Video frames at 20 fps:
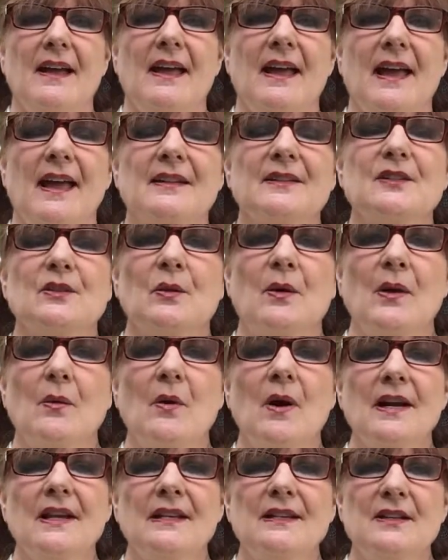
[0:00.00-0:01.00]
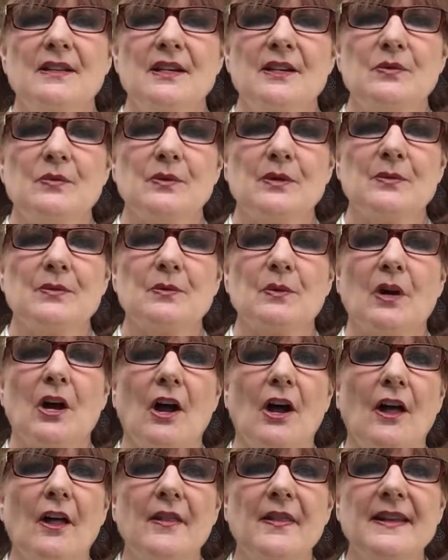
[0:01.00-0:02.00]
And so I walk into these rooms where
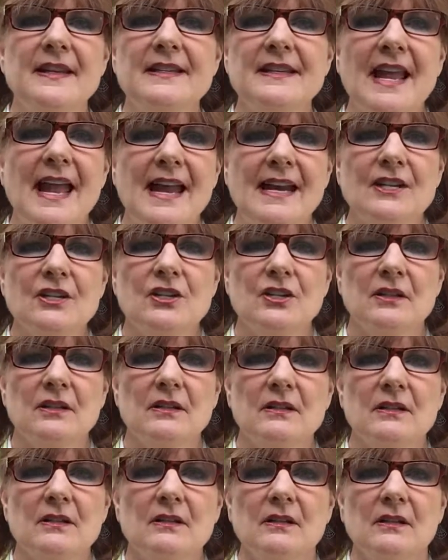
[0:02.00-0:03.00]
all these ancient